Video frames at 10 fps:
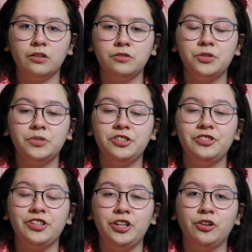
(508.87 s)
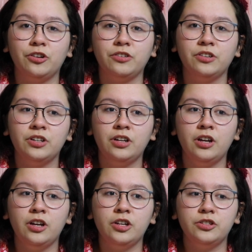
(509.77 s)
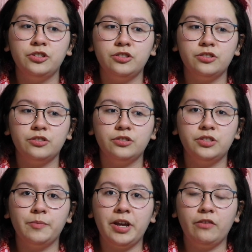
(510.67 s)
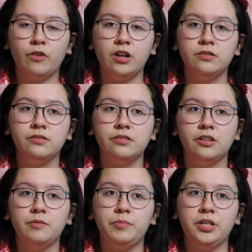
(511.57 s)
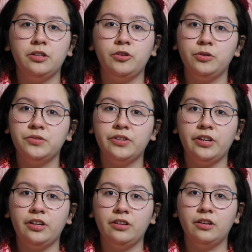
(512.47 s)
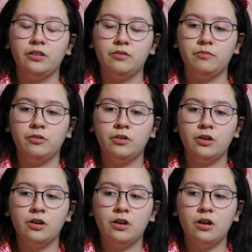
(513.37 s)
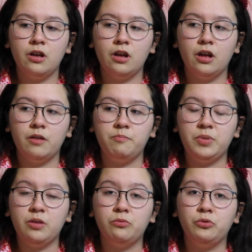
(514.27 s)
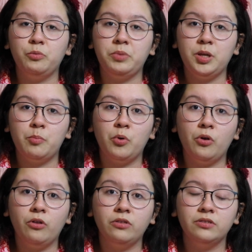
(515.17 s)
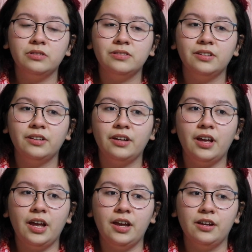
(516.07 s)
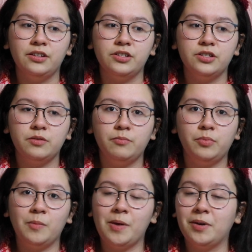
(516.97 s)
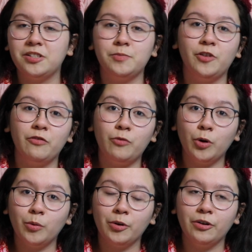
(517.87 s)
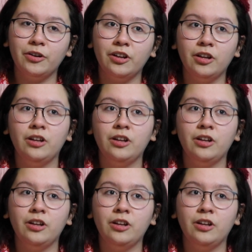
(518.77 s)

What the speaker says: I was really just eager to make friends and be in a new city and be with new people and put my best foot forward.